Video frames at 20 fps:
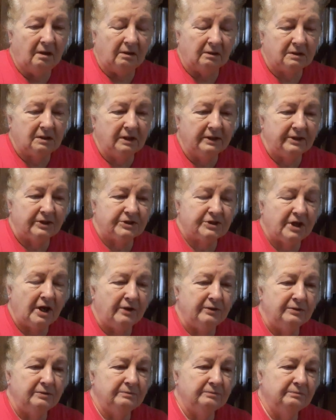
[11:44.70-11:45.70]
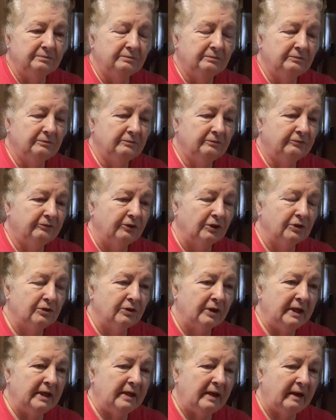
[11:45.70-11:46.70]
clear tote for a
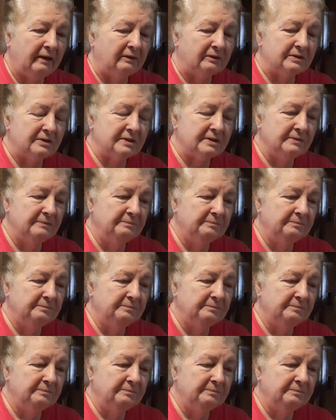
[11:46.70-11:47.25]
greenhouse.